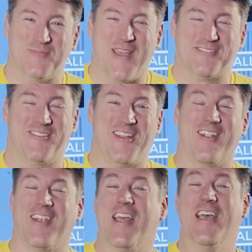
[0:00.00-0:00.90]
Pastor
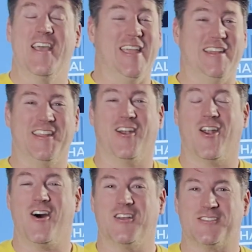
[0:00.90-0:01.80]
Darren. He did an
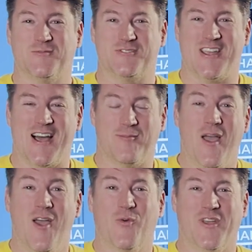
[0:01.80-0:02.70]
awesome
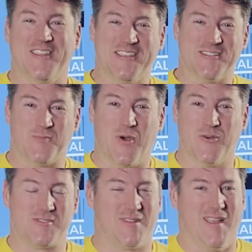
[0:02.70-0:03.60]
job with his
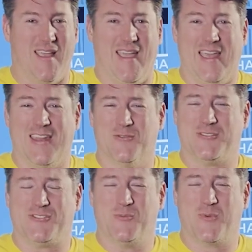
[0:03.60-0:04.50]
post and it
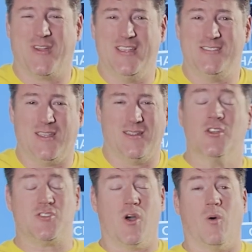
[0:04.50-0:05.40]
was super easy.
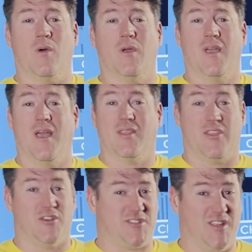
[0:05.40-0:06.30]
So
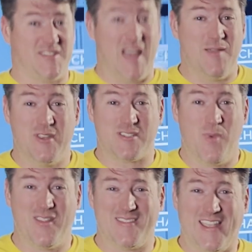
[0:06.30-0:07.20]
there's still time this
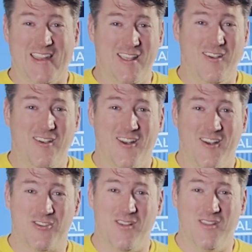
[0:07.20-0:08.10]
month to get entered in
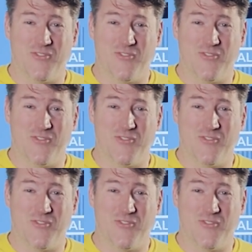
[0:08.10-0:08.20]
our drawing